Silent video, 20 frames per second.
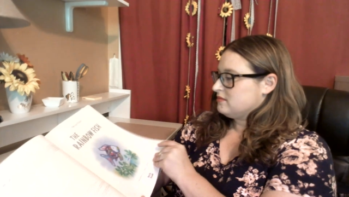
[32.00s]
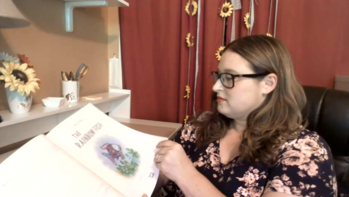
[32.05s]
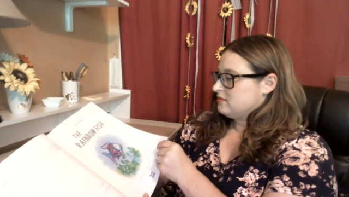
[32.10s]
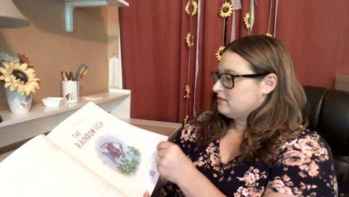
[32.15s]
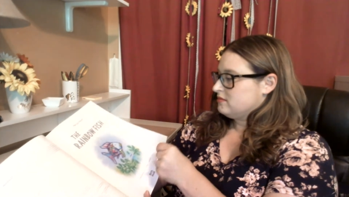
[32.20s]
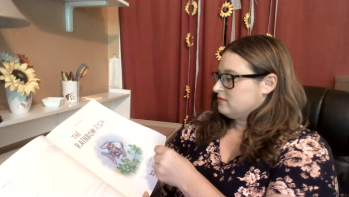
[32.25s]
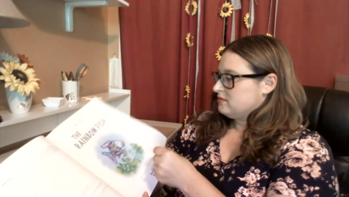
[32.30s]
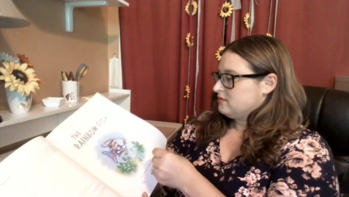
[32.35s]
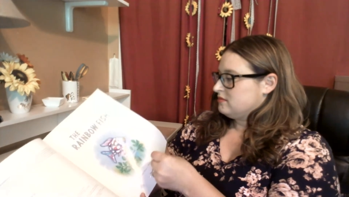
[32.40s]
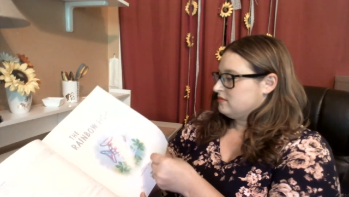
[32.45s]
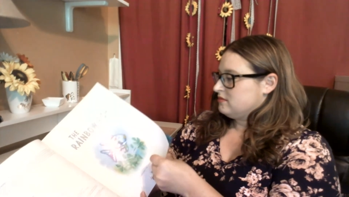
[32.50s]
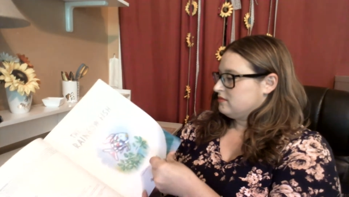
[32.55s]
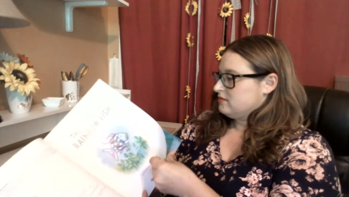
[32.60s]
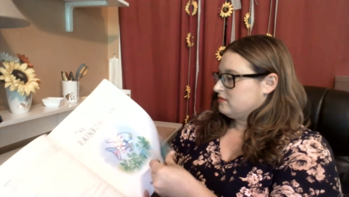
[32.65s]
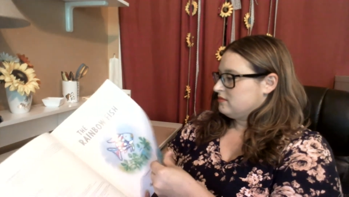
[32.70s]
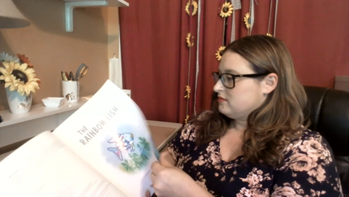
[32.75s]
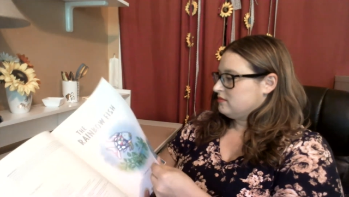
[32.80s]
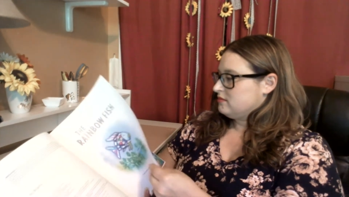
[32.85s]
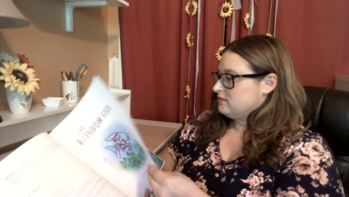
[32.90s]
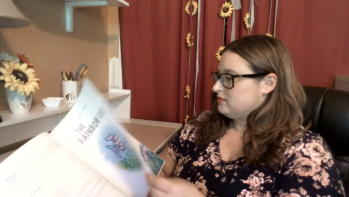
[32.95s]

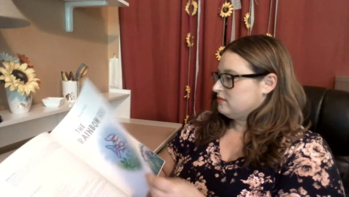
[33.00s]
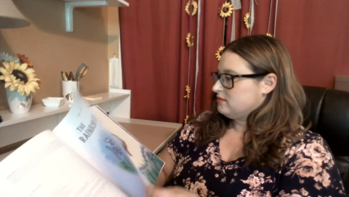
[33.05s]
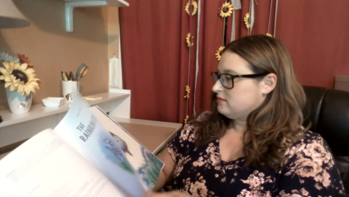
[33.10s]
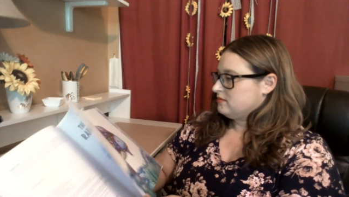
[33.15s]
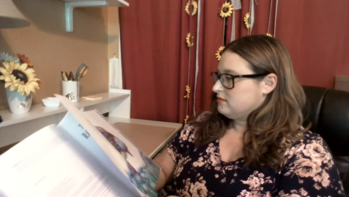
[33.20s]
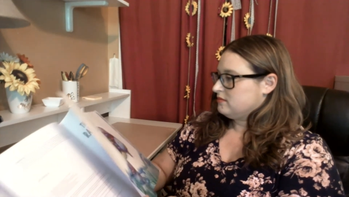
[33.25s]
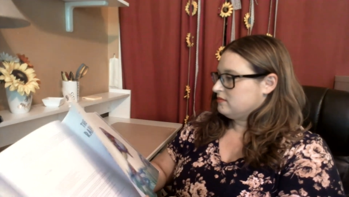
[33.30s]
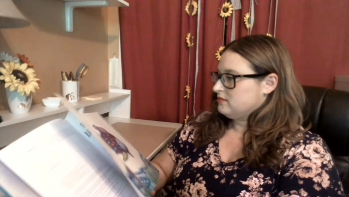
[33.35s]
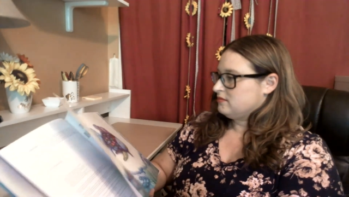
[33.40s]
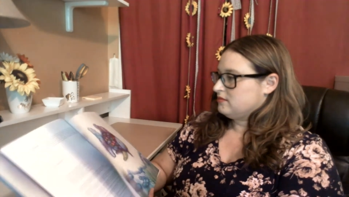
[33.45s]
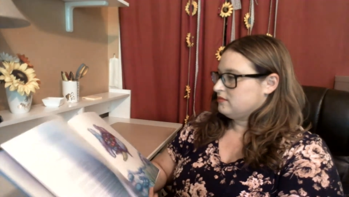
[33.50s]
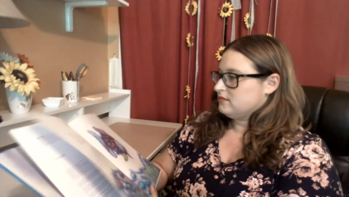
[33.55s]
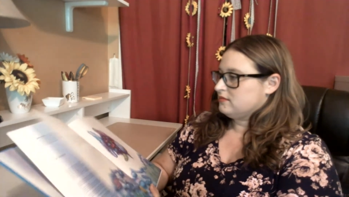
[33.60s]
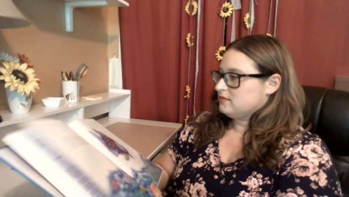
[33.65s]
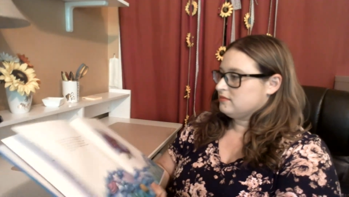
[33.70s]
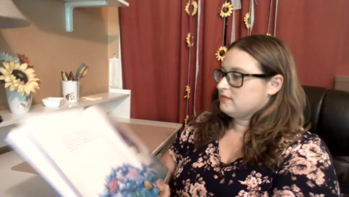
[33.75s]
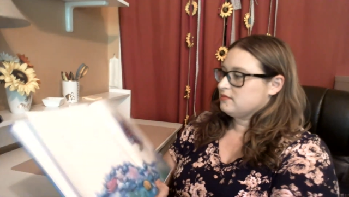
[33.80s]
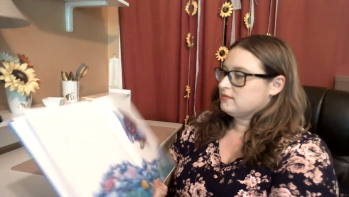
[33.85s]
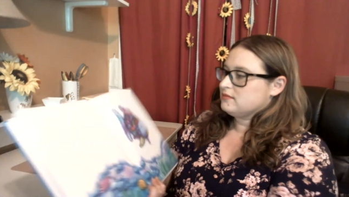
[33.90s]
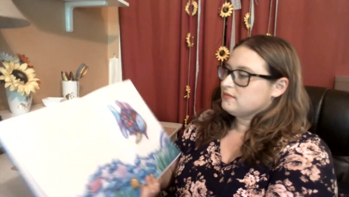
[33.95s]

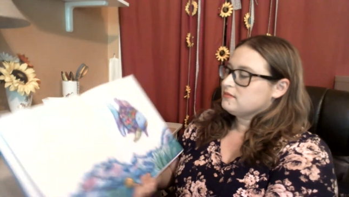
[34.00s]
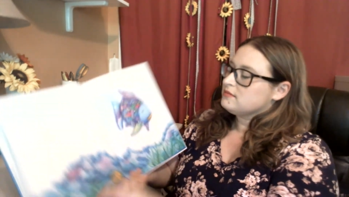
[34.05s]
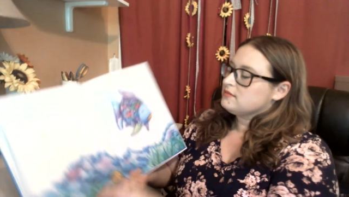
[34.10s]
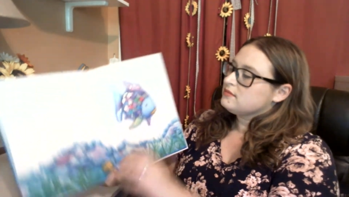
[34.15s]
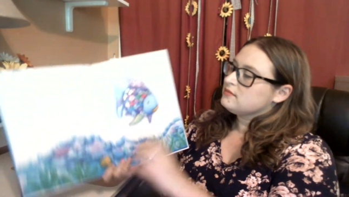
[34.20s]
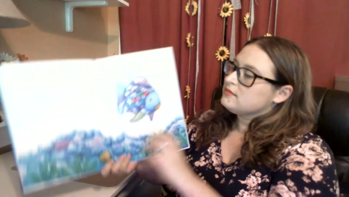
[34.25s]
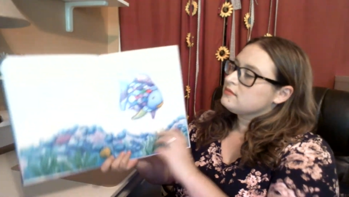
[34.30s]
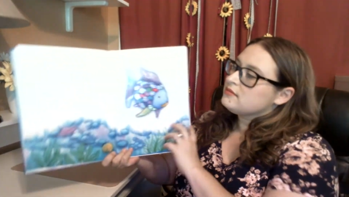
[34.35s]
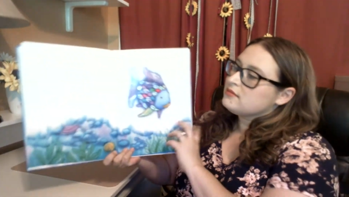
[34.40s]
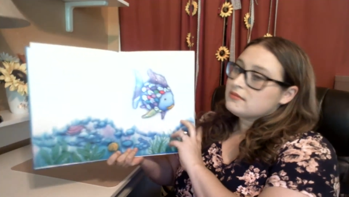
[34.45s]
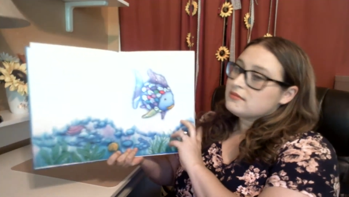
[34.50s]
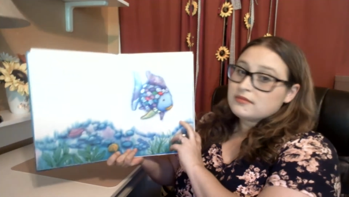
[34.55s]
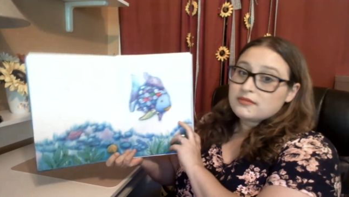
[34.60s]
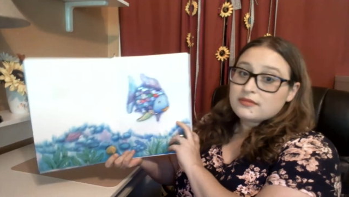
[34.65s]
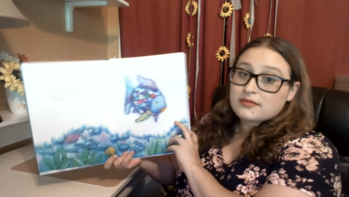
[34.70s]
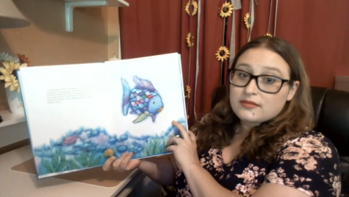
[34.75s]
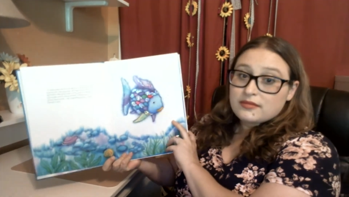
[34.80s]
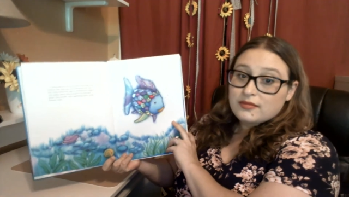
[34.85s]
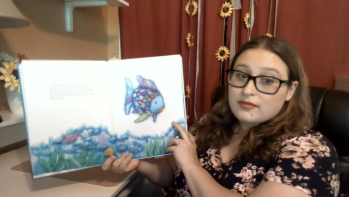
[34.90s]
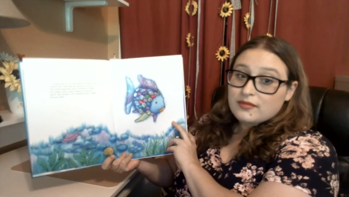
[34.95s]

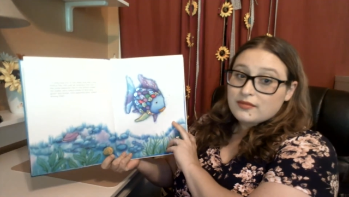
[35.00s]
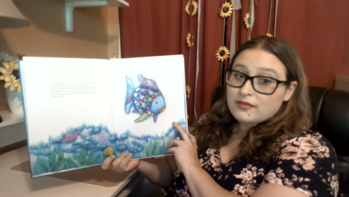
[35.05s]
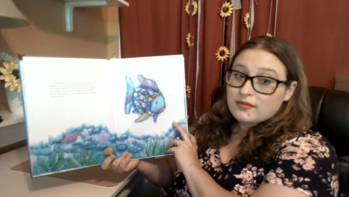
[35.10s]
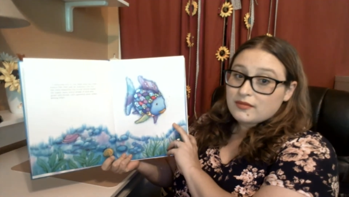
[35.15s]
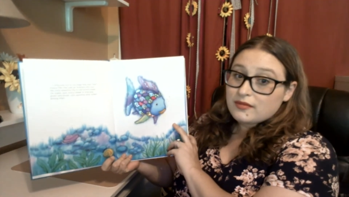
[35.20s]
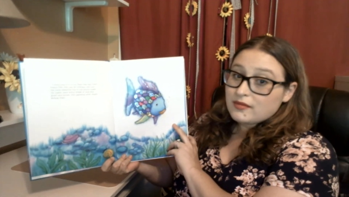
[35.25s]
Nobody speaks.